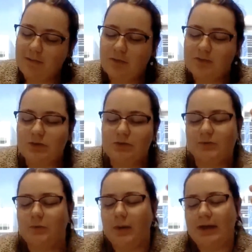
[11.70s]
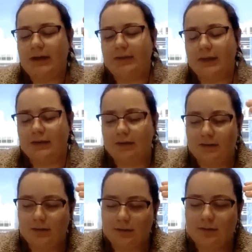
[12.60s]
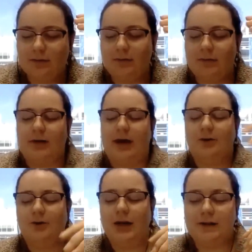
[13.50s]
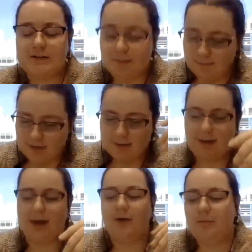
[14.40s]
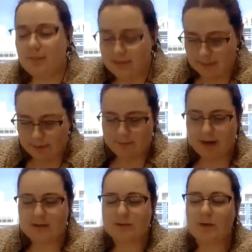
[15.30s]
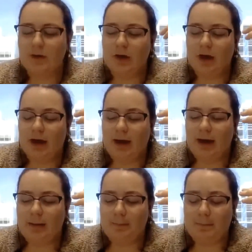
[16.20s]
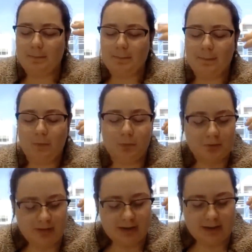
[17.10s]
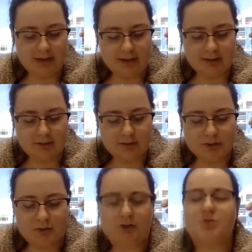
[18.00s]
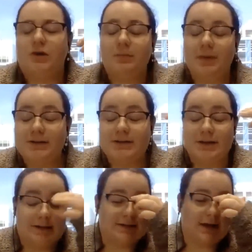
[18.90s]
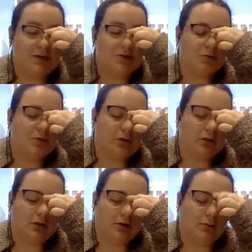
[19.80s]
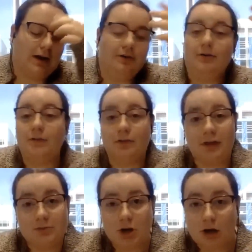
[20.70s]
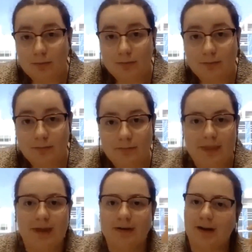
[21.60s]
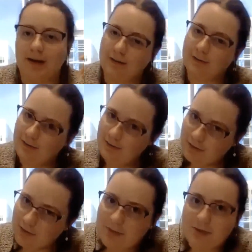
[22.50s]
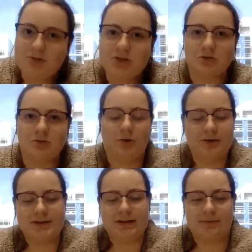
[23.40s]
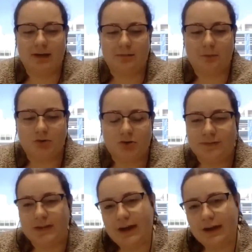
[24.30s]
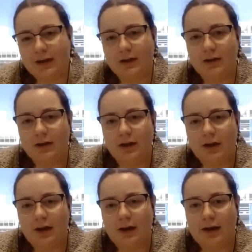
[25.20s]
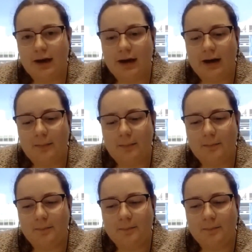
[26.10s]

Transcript: most useful way that I could get some feedback or maybe some advice um, would be structuring my study schedule around a full time job that I commute to for a significant portion of the day. Um,